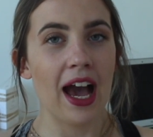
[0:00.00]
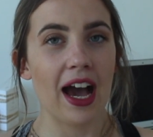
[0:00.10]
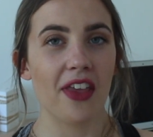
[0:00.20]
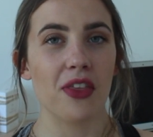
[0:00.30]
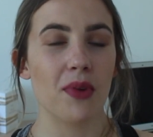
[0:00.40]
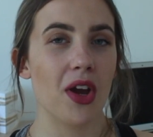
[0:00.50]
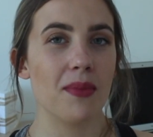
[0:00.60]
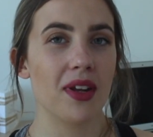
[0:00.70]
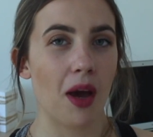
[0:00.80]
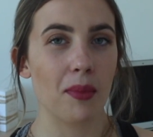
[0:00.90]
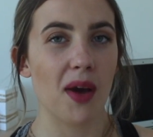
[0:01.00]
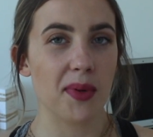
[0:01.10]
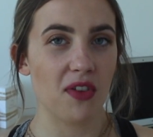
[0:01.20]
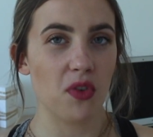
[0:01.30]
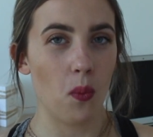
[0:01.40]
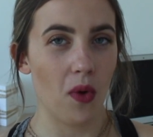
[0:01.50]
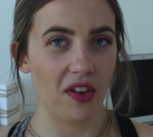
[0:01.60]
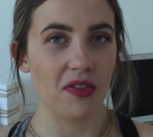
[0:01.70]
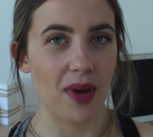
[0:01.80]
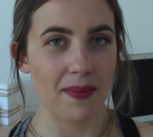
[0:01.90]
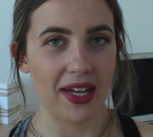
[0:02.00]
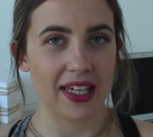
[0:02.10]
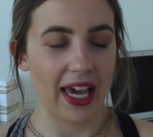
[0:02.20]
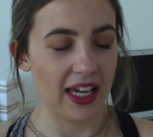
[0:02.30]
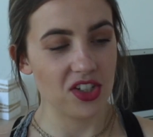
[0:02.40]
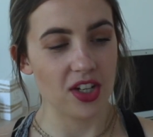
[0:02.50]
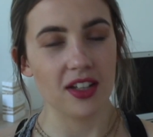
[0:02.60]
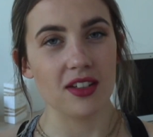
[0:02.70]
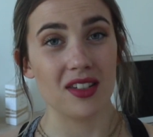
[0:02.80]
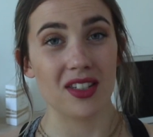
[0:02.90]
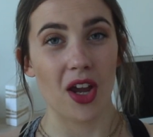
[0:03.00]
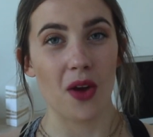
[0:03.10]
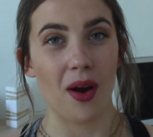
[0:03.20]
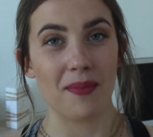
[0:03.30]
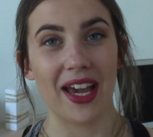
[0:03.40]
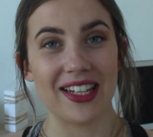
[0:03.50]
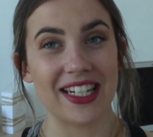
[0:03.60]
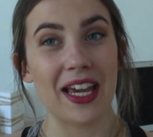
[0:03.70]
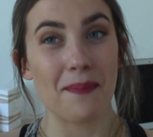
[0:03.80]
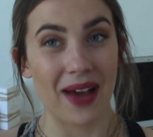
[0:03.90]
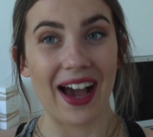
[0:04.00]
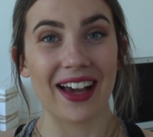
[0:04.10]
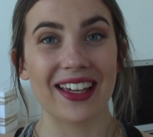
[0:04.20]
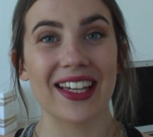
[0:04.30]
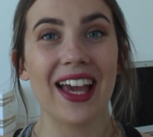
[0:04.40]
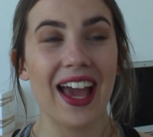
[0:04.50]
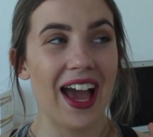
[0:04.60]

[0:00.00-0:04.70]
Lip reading: At the moment I'm coming off one of my medications, so I'm getting it back.